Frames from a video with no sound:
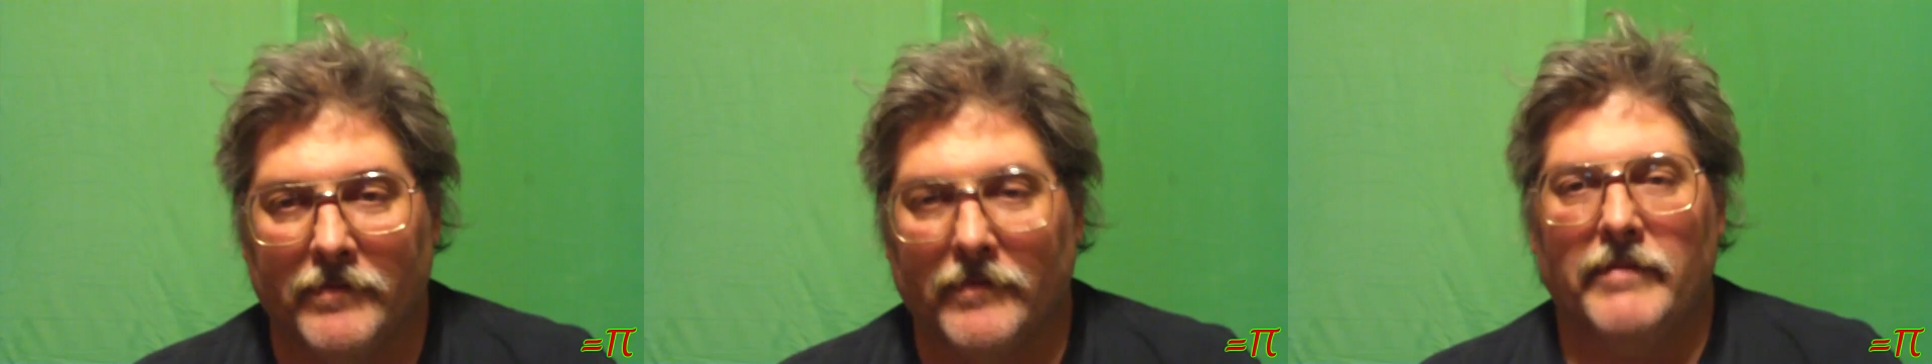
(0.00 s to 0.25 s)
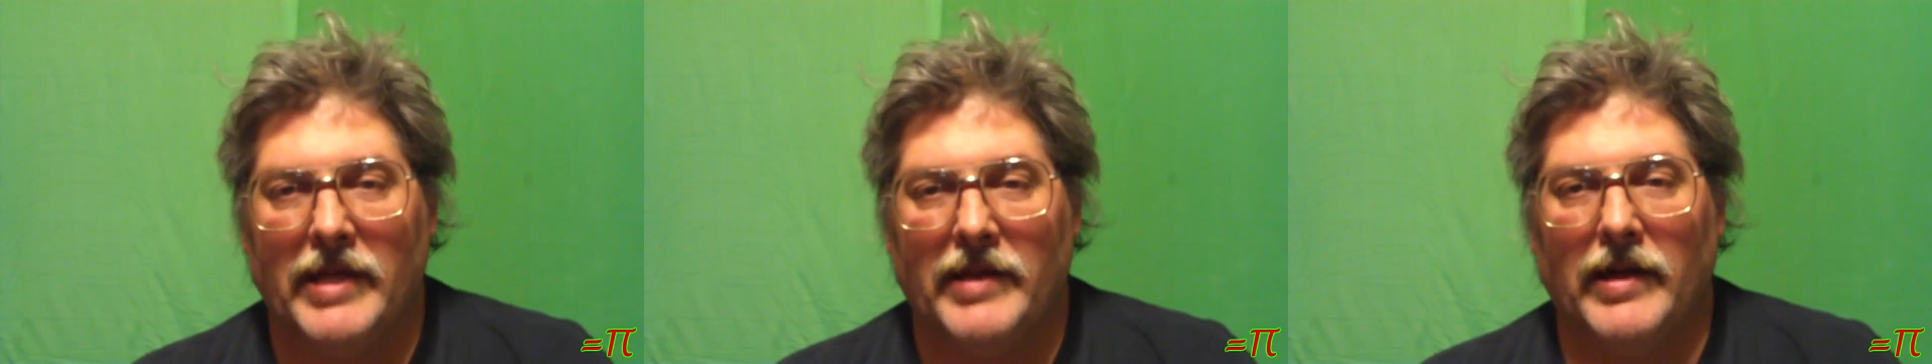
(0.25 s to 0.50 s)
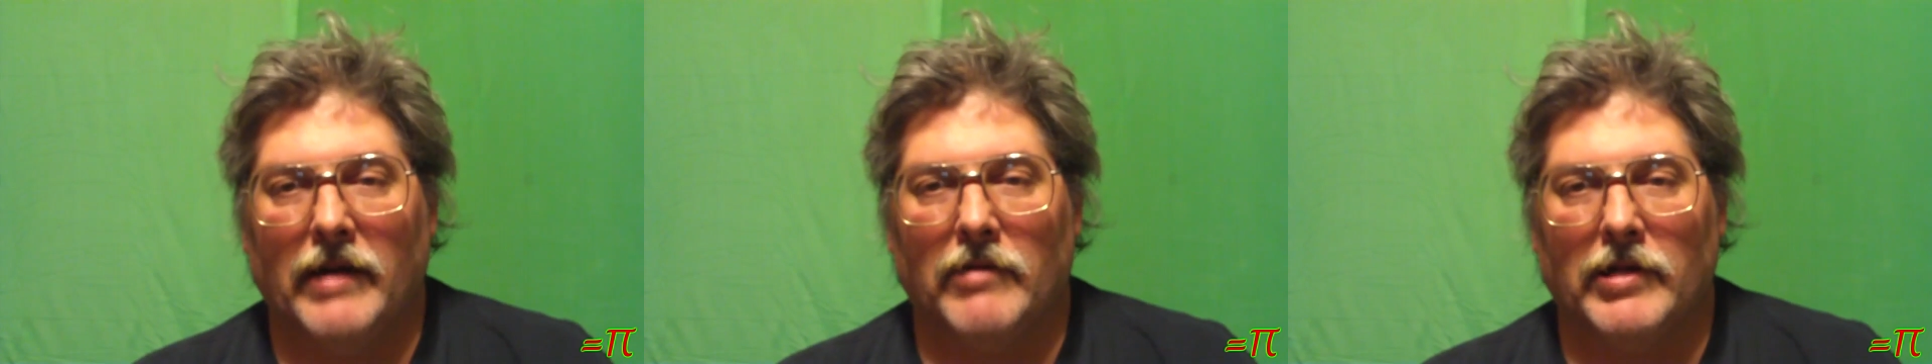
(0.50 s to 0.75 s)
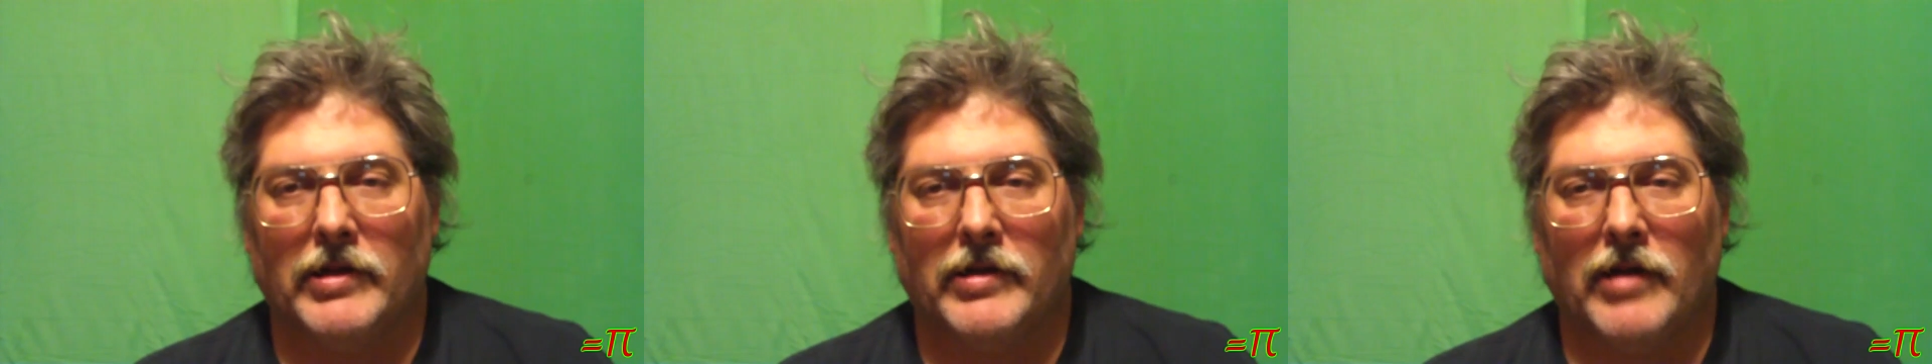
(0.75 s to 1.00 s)
The main thing I
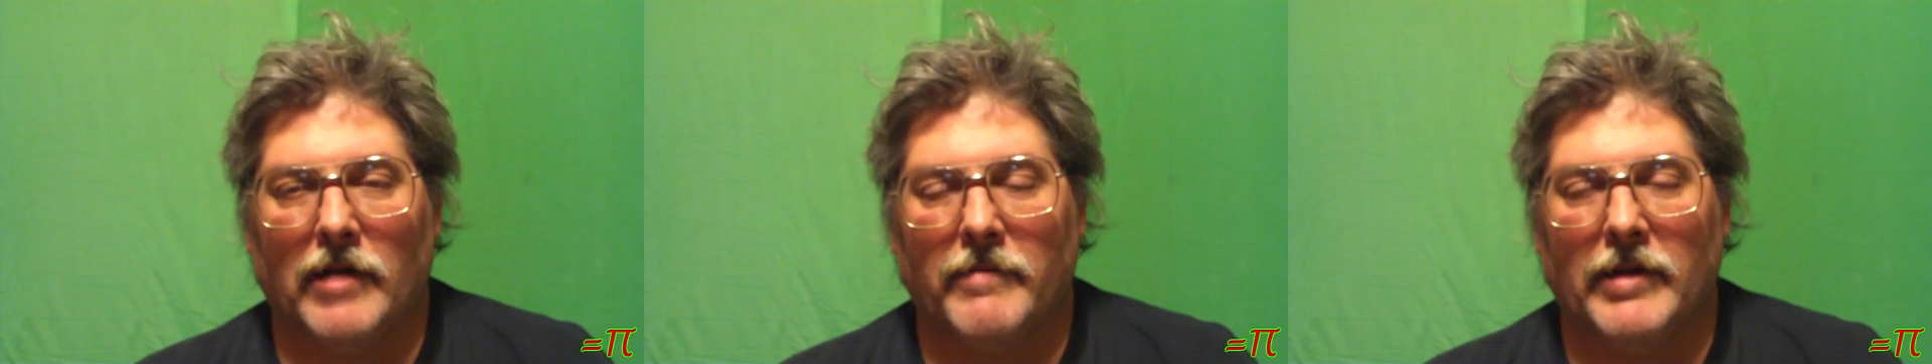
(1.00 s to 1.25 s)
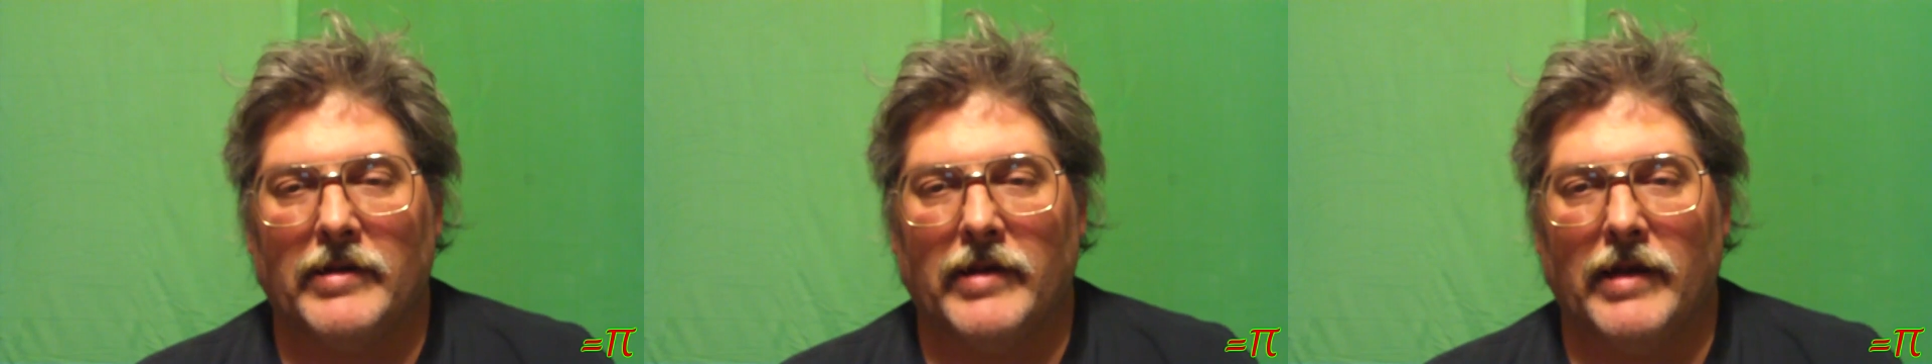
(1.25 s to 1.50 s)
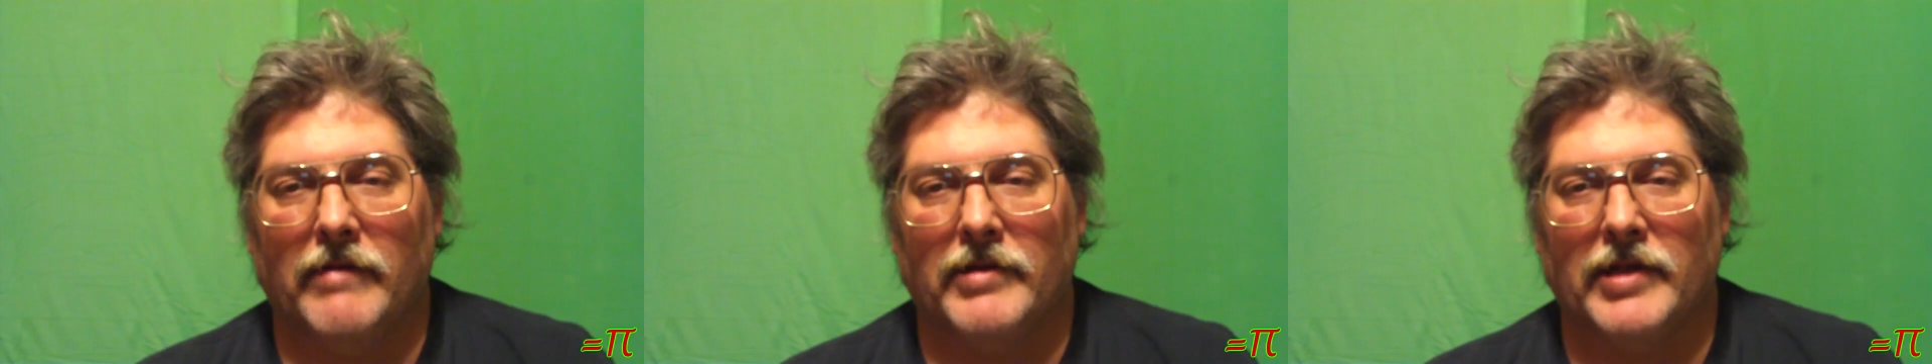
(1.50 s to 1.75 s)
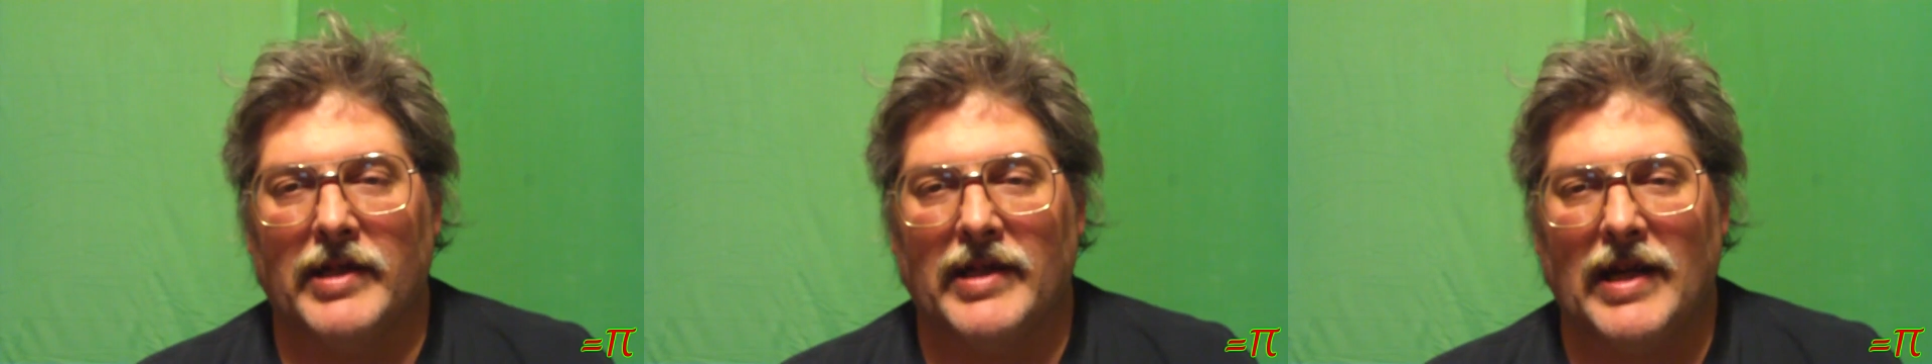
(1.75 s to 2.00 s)
wanted to talk about today
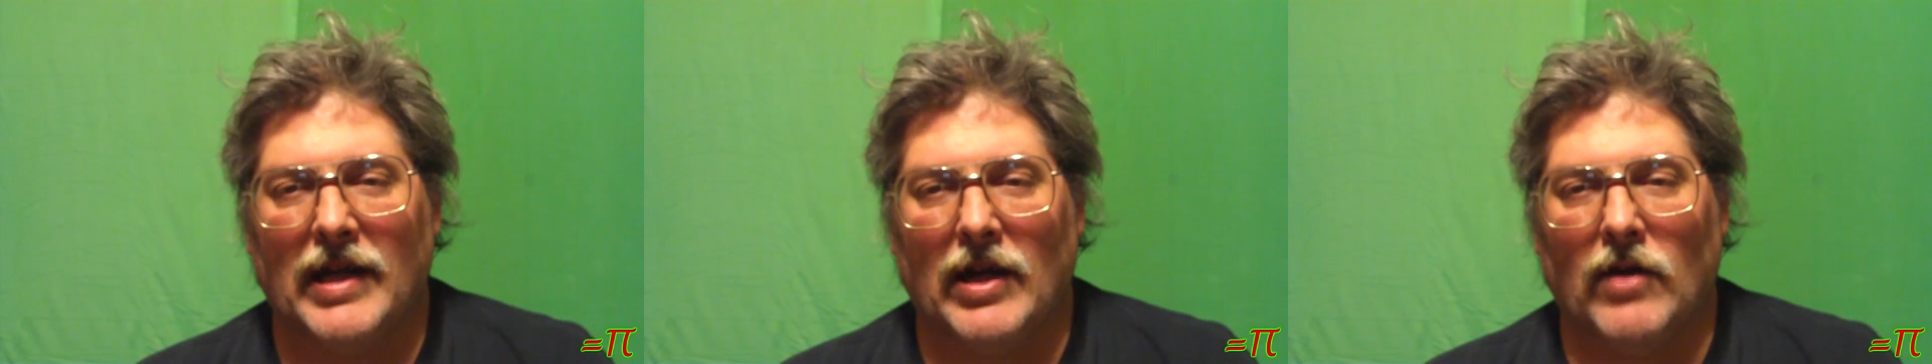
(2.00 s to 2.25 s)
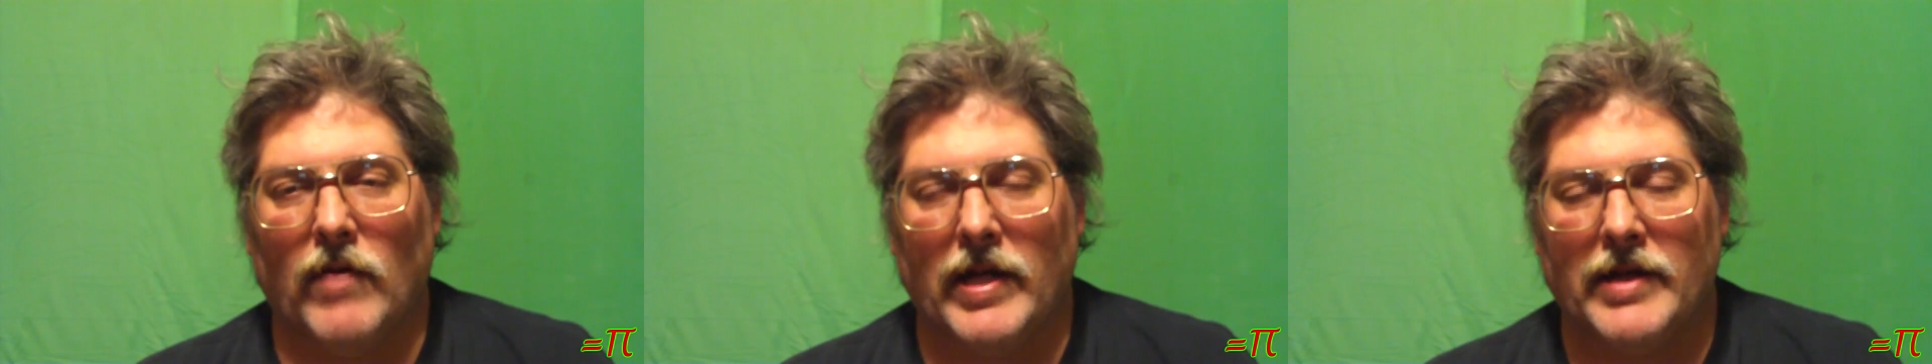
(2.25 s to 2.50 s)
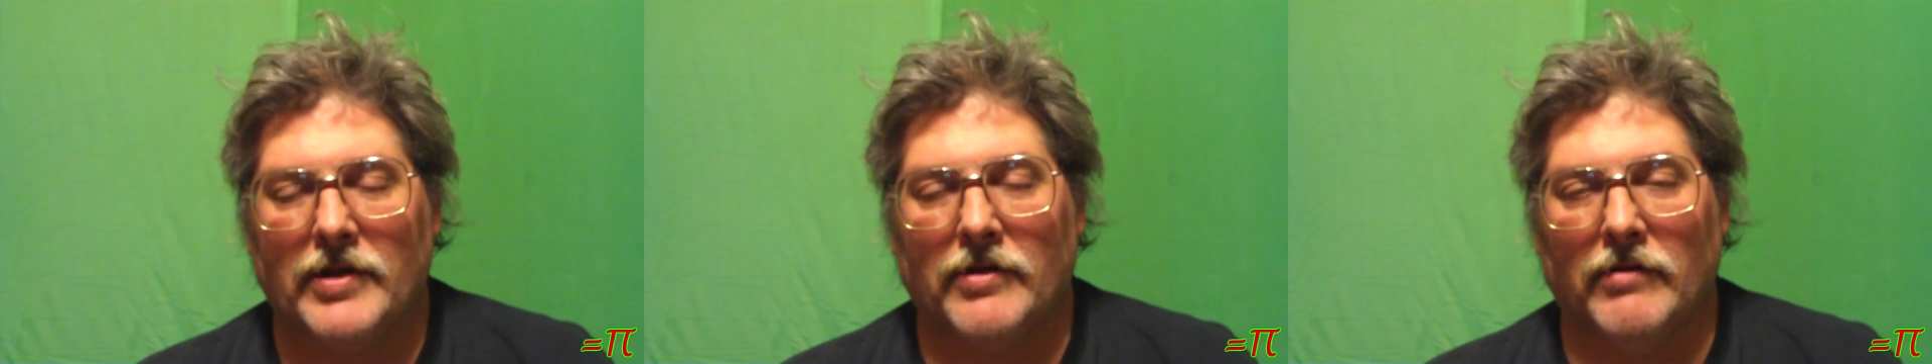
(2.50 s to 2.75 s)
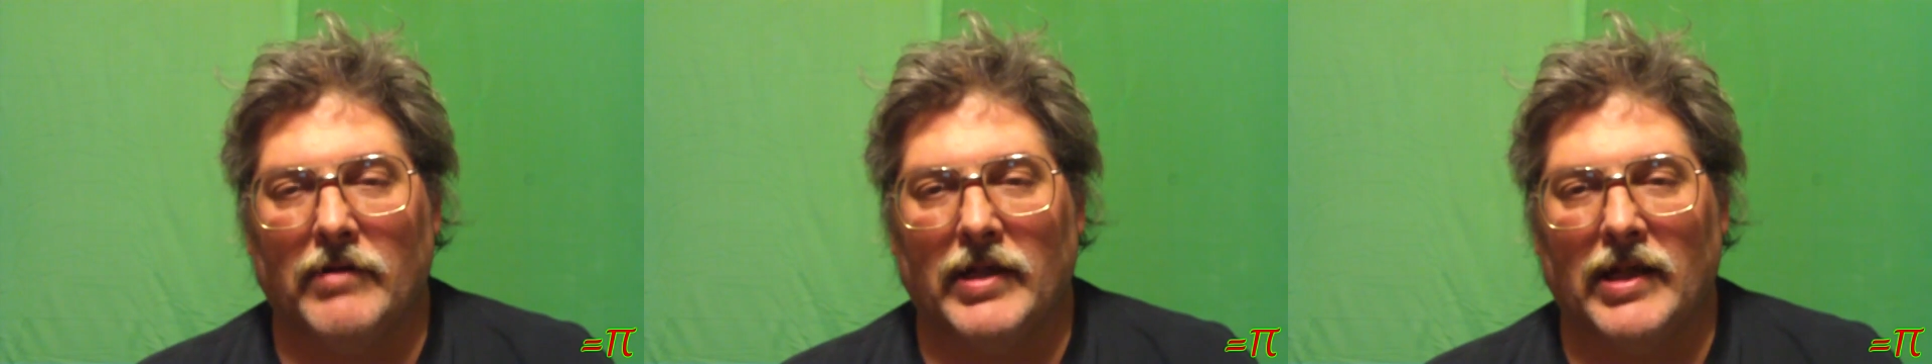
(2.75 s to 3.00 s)
was a not quite
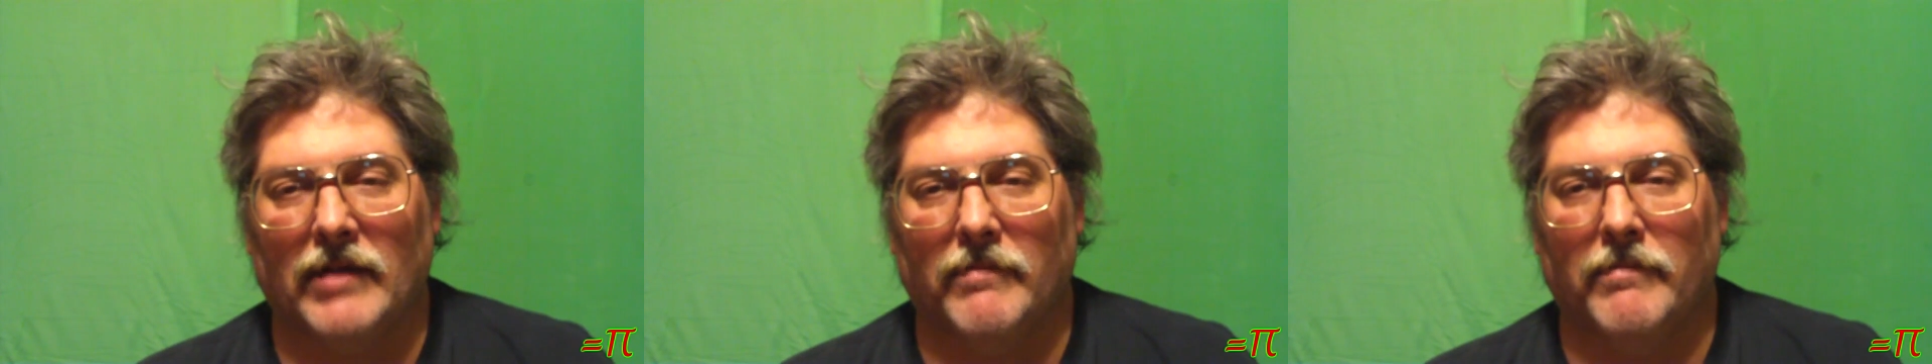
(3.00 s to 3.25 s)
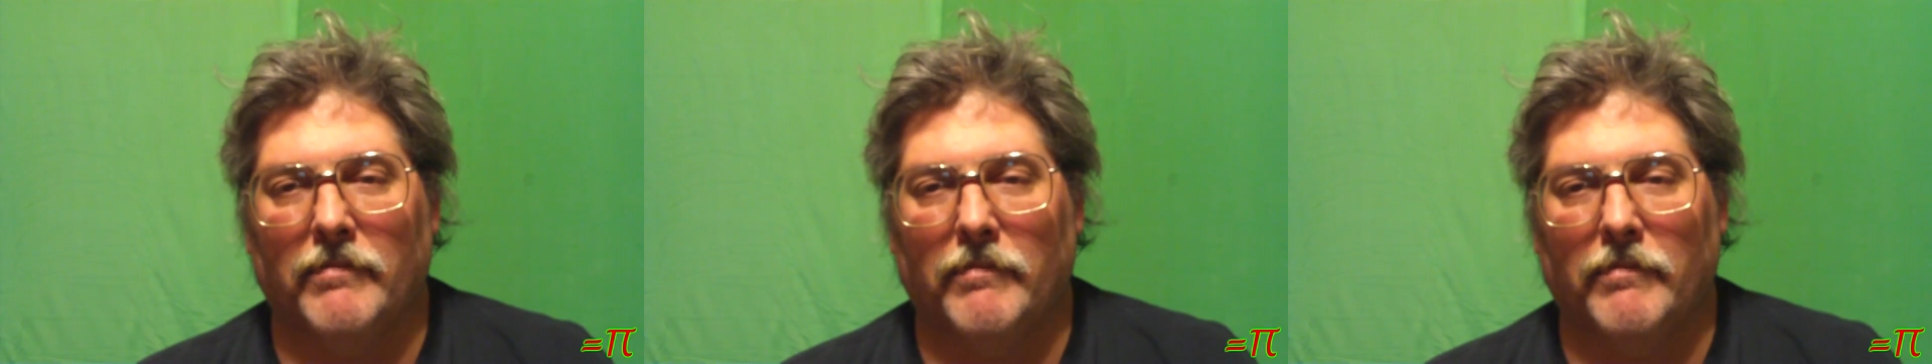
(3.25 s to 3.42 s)
so little